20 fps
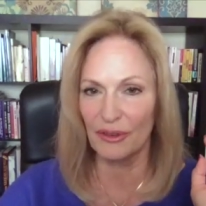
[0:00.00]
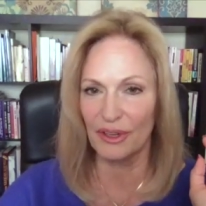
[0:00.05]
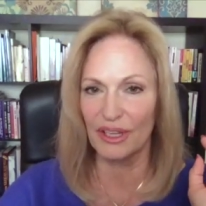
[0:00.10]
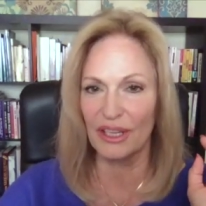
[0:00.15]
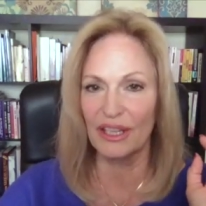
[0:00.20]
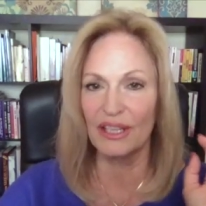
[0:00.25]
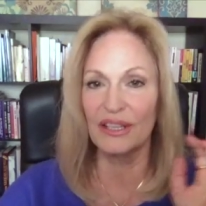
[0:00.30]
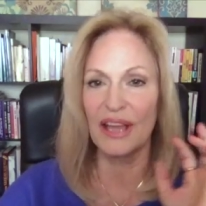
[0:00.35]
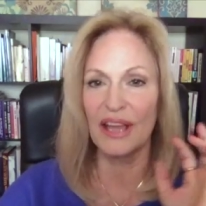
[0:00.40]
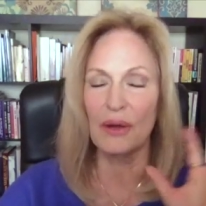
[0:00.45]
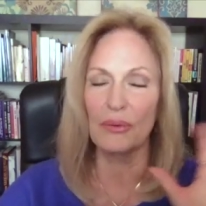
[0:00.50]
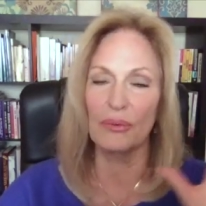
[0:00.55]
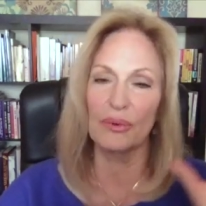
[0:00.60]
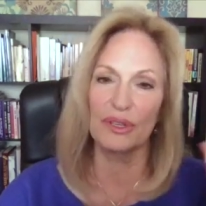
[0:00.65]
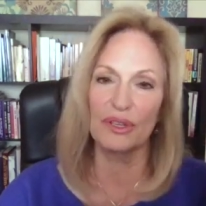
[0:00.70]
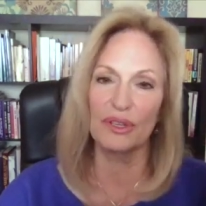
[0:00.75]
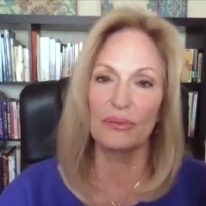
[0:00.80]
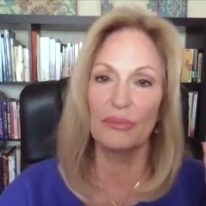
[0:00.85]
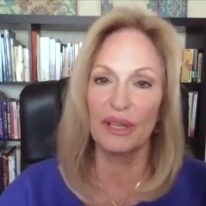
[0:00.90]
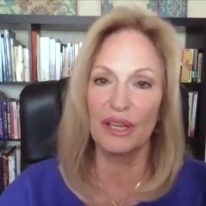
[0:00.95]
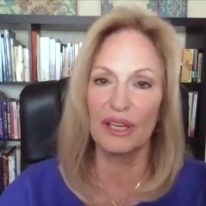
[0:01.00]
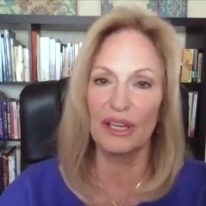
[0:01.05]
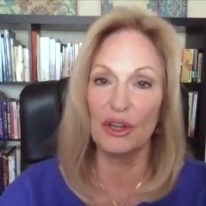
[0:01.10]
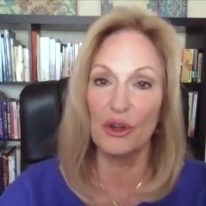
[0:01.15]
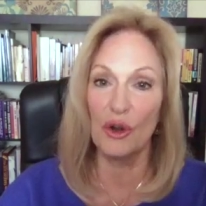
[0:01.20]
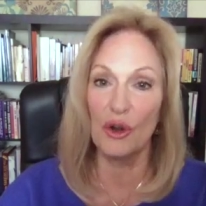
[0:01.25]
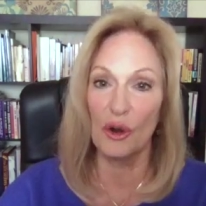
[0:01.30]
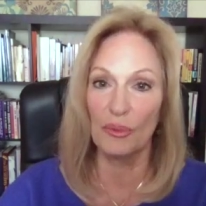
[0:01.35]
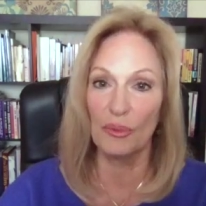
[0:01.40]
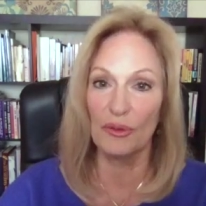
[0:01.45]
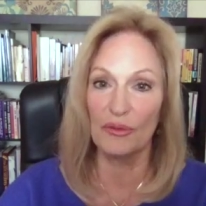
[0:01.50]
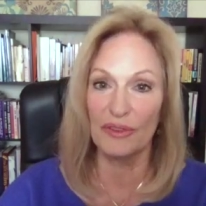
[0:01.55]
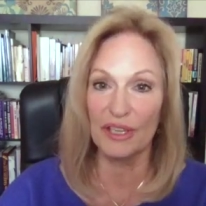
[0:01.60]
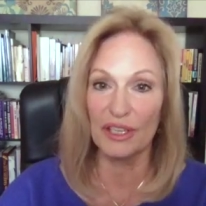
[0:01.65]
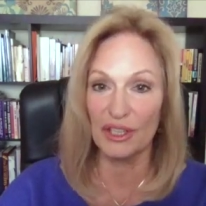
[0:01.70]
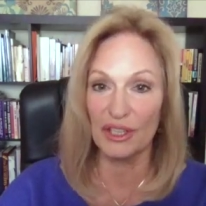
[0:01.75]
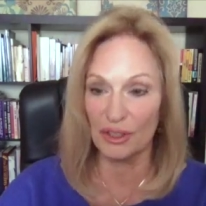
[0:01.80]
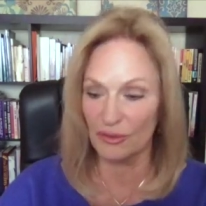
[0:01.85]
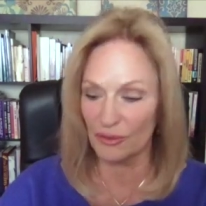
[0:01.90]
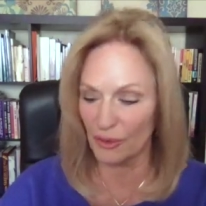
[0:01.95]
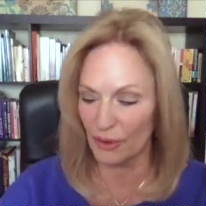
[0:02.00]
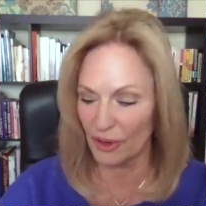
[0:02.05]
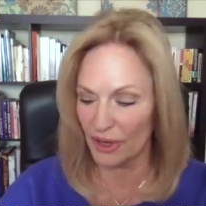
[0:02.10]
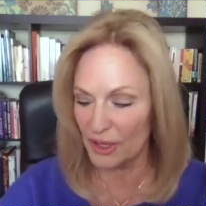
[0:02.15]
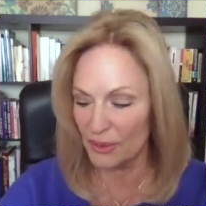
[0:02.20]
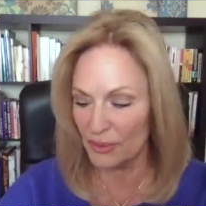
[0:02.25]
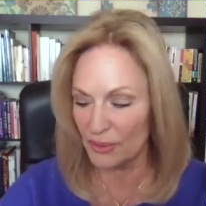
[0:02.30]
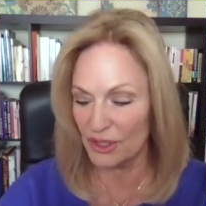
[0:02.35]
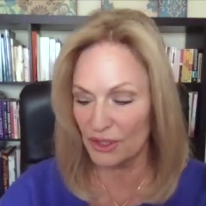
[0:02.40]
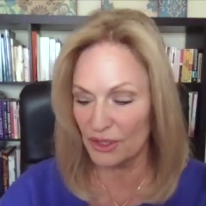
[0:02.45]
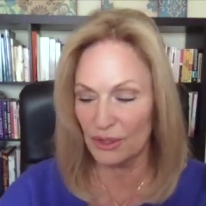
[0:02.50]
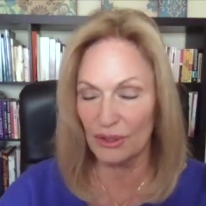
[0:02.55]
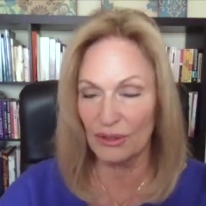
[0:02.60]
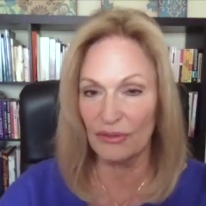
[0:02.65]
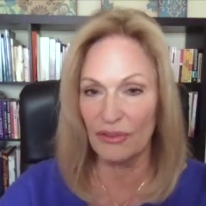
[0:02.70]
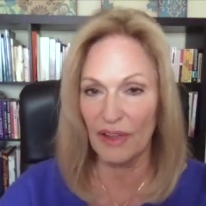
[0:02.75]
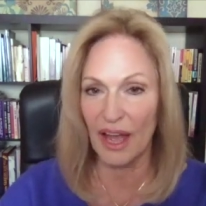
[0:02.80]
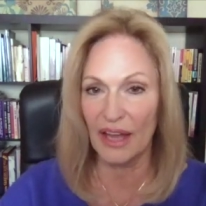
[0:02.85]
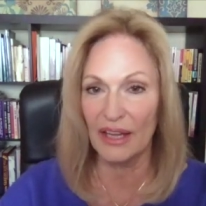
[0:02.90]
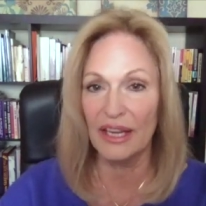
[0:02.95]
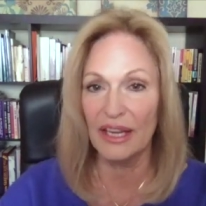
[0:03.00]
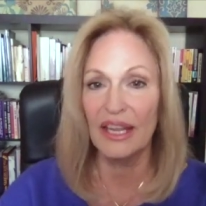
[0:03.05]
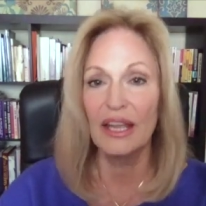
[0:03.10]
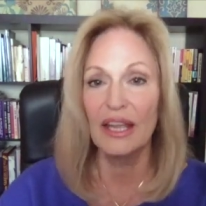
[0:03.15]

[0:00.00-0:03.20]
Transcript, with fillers: and that wouldn't have been a normal vision for anyone to have had.